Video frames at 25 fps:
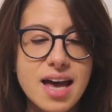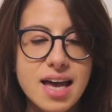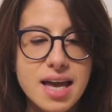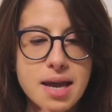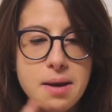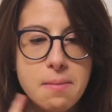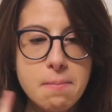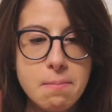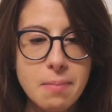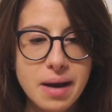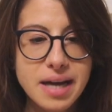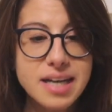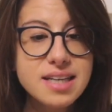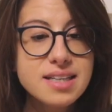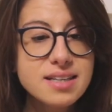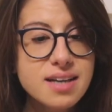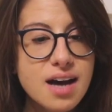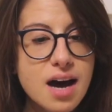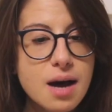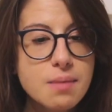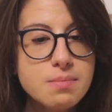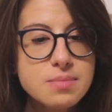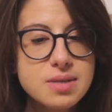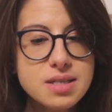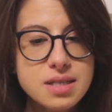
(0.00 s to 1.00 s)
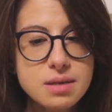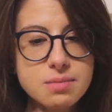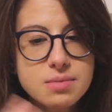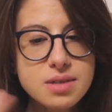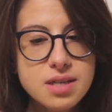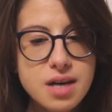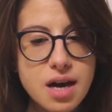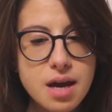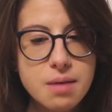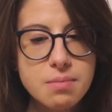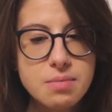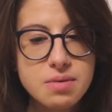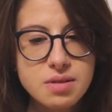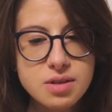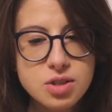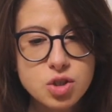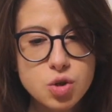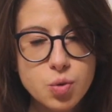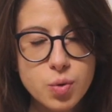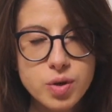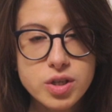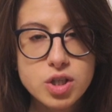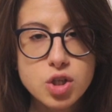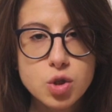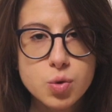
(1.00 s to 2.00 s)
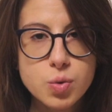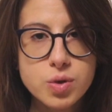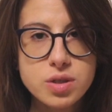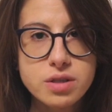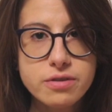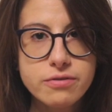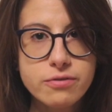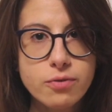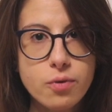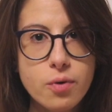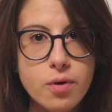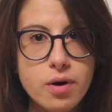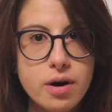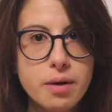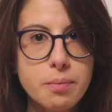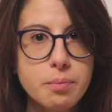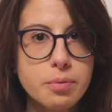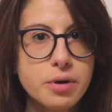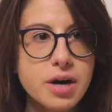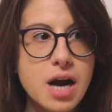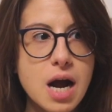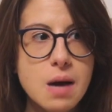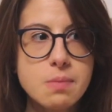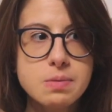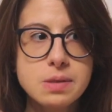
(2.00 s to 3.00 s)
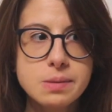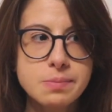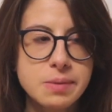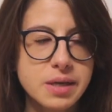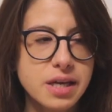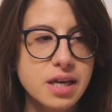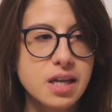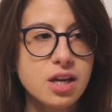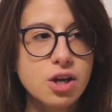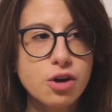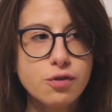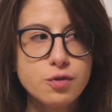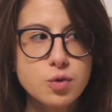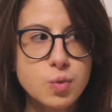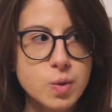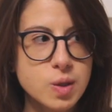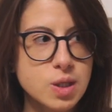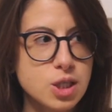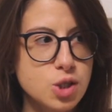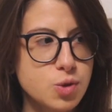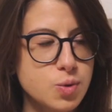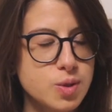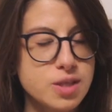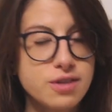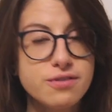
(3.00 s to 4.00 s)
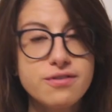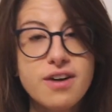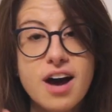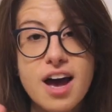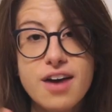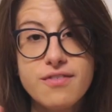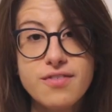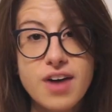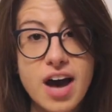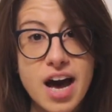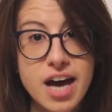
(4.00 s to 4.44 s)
It might come sometime in 2024, perhaps beginning of 2025.